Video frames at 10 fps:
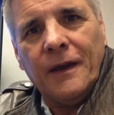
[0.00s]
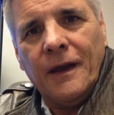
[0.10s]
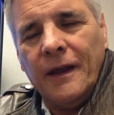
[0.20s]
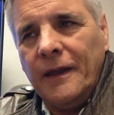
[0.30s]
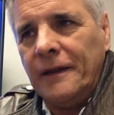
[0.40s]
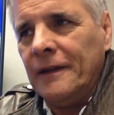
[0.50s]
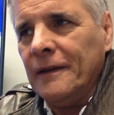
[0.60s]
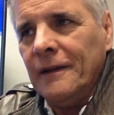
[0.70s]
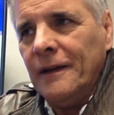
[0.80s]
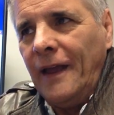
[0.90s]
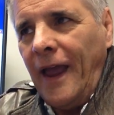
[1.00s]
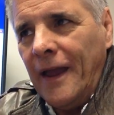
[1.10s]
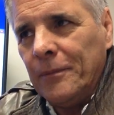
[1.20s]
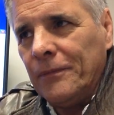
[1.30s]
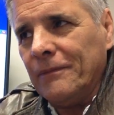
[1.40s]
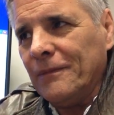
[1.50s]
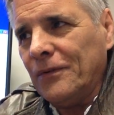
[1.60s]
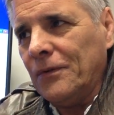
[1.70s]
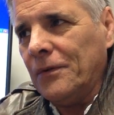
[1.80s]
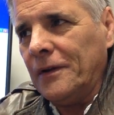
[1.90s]
I am
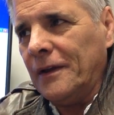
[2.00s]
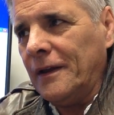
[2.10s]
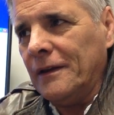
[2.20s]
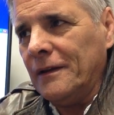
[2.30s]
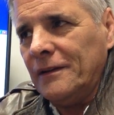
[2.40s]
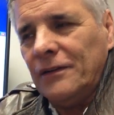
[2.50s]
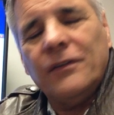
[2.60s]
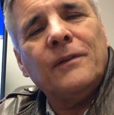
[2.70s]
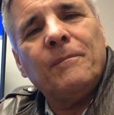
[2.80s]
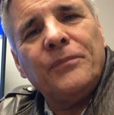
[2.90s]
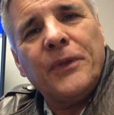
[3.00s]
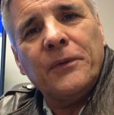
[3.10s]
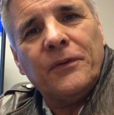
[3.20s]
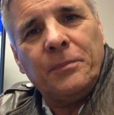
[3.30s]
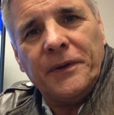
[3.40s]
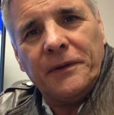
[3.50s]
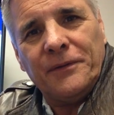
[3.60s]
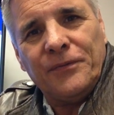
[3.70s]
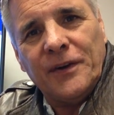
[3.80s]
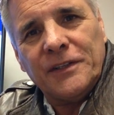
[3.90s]
sorry, I, I just don't
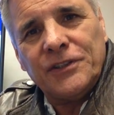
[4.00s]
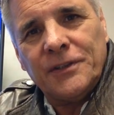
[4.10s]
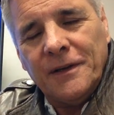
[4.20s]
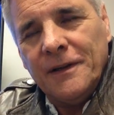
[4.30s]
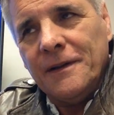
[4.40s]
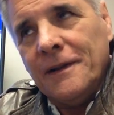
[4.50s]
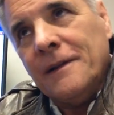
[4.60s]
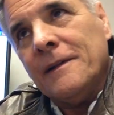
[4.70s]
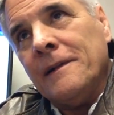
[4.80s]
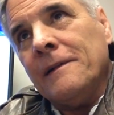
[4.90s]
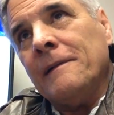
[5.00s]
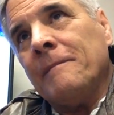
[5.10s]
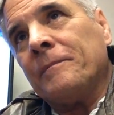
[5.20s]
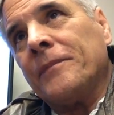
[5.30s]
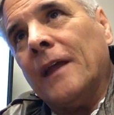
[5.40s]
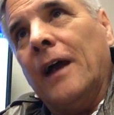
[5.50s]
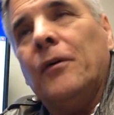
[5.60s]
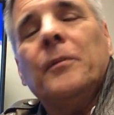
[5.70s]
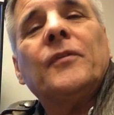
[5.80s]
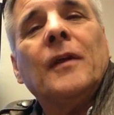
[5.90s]
speak French. I
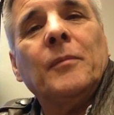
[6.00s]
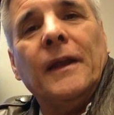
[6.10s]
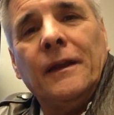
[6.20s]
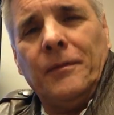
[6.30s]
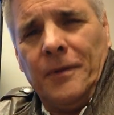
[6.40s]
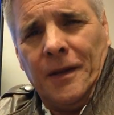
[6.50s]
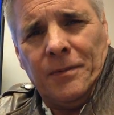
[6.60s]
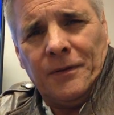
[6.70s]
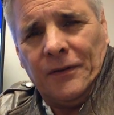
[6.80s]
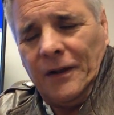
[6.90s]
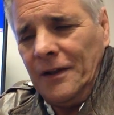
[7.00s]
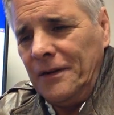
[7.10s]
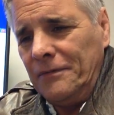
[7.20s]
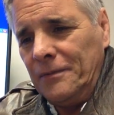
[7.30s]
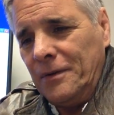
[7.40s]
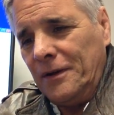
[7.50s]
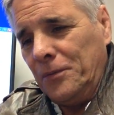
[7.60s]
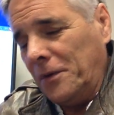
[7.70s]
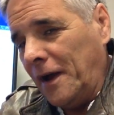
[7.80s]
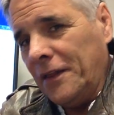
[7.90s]
hope someday to be able to tell everybody
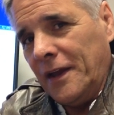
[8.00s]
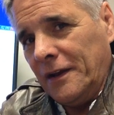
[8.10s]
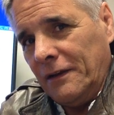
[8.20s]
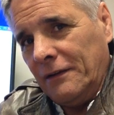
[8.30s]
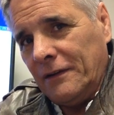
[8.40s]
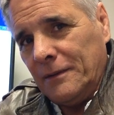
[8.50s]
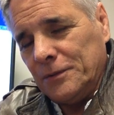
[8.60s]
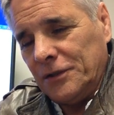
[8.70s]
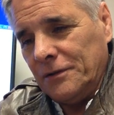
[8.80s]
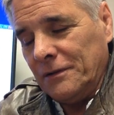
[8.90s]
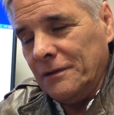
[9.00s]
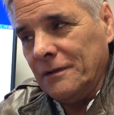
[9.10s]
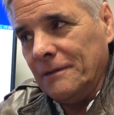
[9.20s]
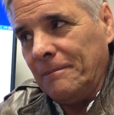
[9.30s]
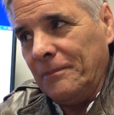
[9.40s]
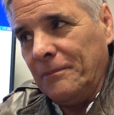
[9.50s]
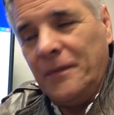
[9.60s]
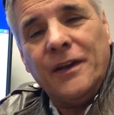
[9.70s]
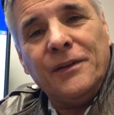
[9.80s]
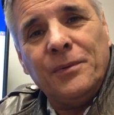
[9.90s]
why that is. I'm sure
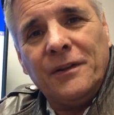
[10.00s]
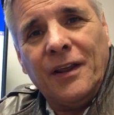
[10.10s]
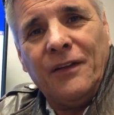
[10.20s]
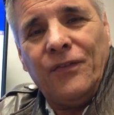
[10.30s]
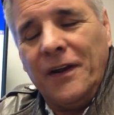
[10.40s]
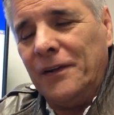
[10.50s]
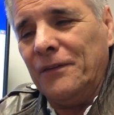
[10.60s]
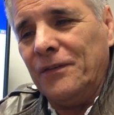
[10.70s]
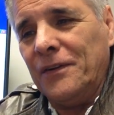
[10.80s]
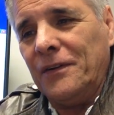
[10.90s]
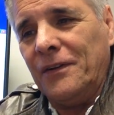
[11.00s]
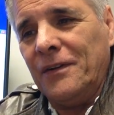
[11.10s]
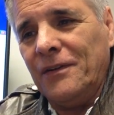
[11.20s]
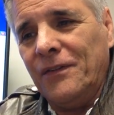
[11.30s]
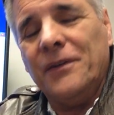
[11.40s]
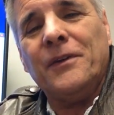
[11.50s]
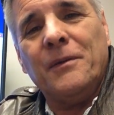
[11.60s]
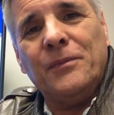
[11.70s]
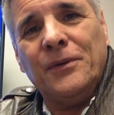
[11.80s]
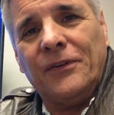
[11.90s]
many would find it very, very
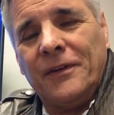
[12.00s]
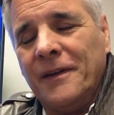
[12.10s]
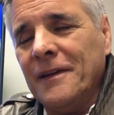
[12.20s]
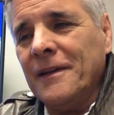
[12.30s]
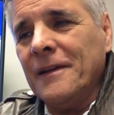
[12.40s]
amusing.